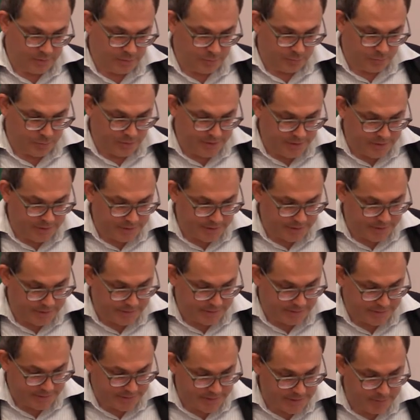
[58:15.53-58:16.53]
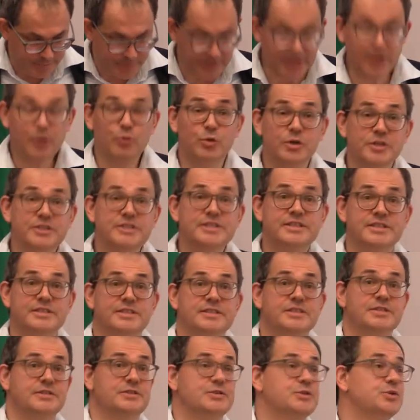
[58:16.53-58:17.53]
We keep equal
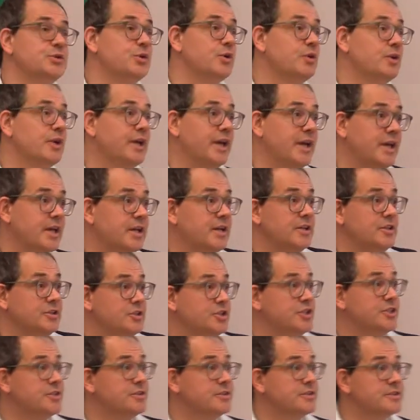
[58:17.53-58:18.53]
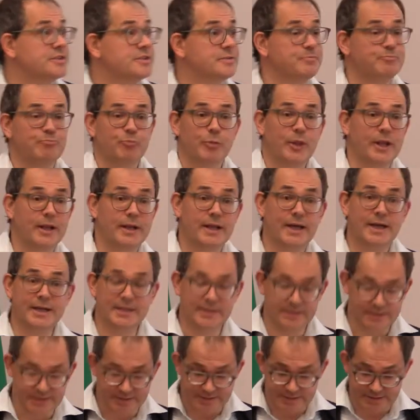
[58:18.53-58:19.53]
distance to all agents,
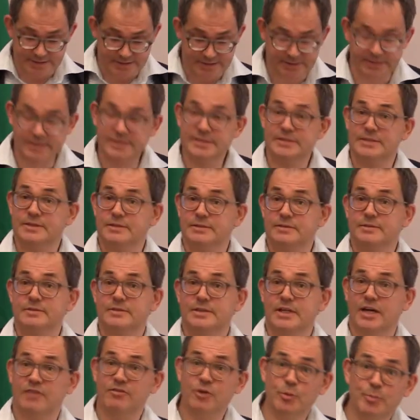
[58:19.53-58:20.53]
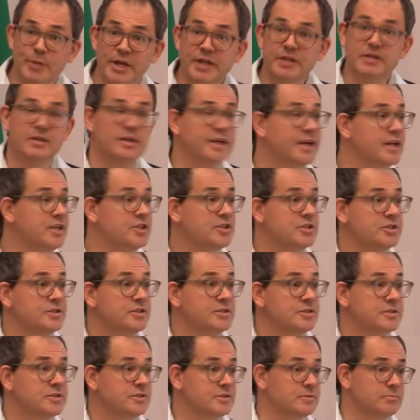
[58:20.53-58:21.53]
like this is governmental
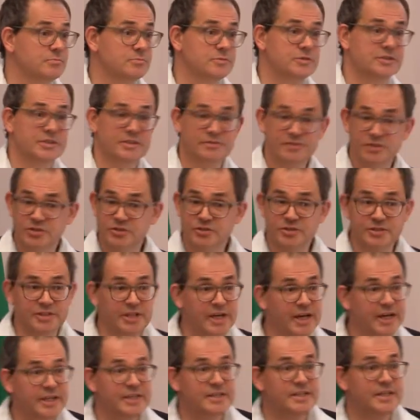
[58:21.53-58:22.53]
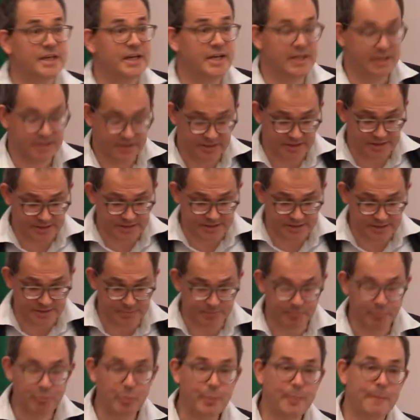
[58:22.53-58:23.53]
agents, civil society actors.
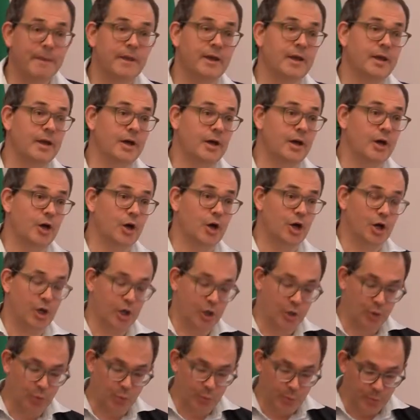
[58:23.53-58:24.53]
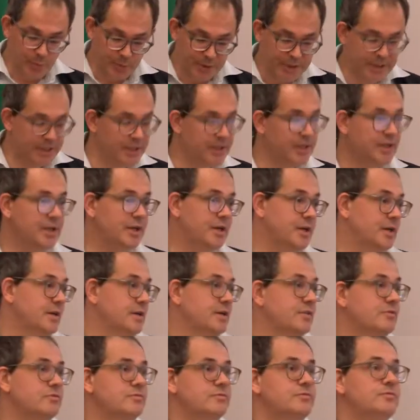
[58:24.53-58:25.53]
We
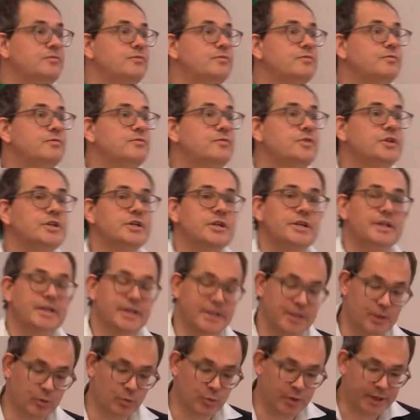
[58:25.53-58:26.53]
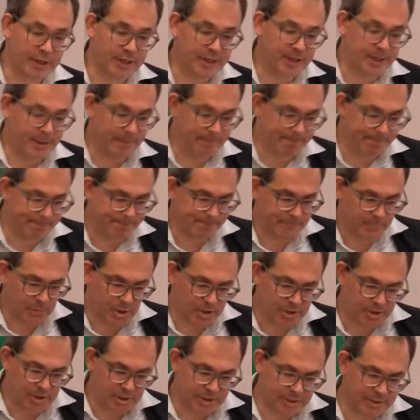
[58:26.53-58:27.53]
really, in a way,
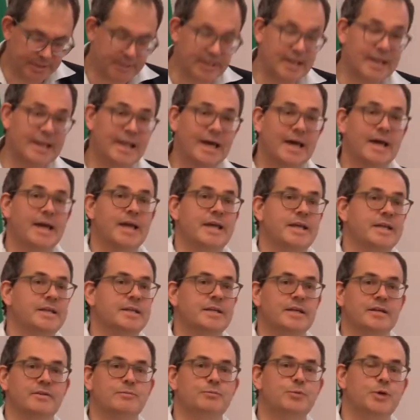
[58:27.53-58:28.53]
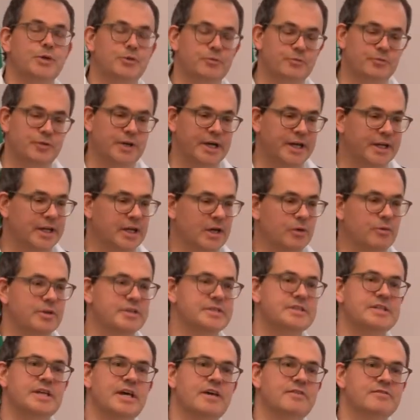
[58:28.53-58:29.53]
underline that we find
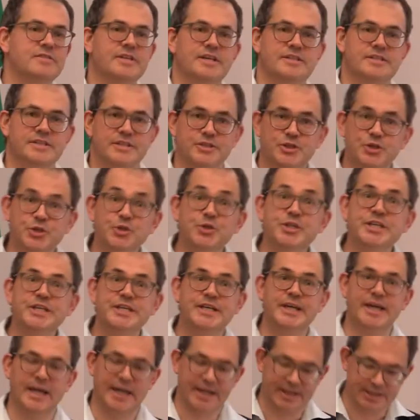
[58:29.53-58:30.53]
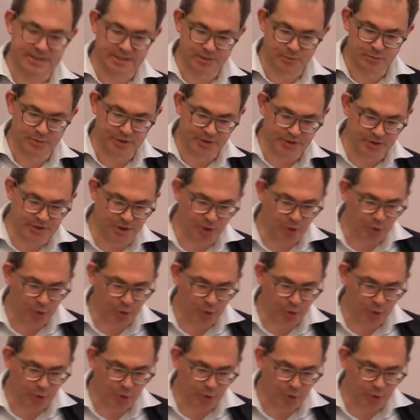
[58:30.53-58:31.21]
ourselves as a unique actor with an